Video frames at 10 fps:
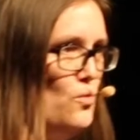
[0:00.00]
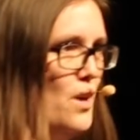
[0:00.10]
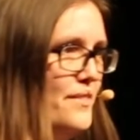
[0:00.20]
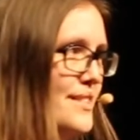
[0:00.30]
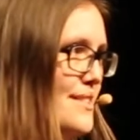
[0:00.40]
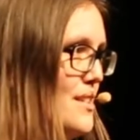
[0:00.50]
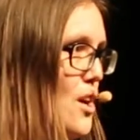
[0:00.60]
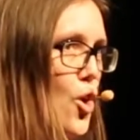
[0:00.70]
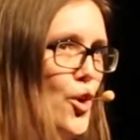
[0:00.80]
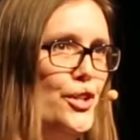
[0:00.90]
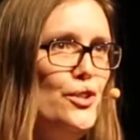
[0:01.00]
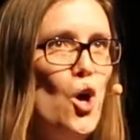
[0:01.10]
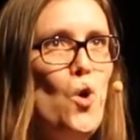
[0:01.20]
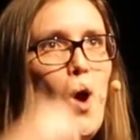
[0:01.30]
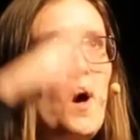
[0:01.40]
ones, or you
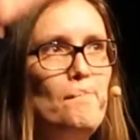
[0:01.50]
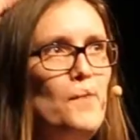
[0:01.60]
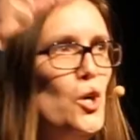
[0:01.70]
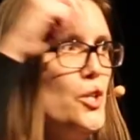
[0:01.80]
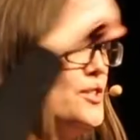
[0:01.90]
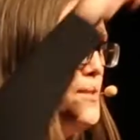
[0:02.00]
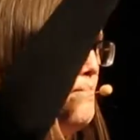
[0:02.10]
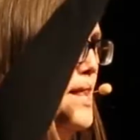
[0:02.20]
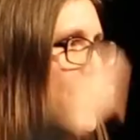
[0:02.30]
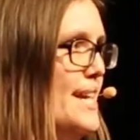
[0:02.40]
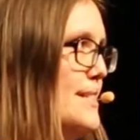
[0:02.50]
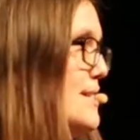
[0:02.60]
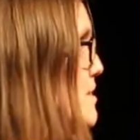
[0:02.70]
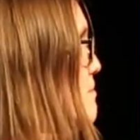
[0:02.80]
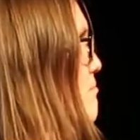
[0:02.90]
know, birds,
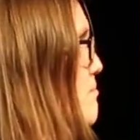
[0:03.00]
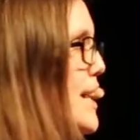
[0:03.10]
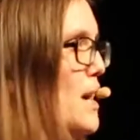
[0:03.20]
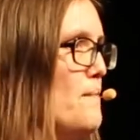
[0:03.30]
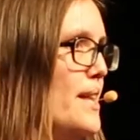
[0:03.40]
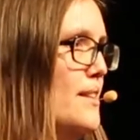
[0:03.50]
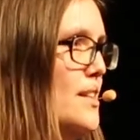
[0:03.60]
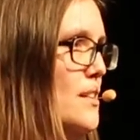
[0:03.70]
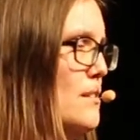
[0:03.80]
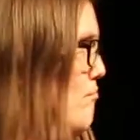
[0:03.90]
planes, Mindy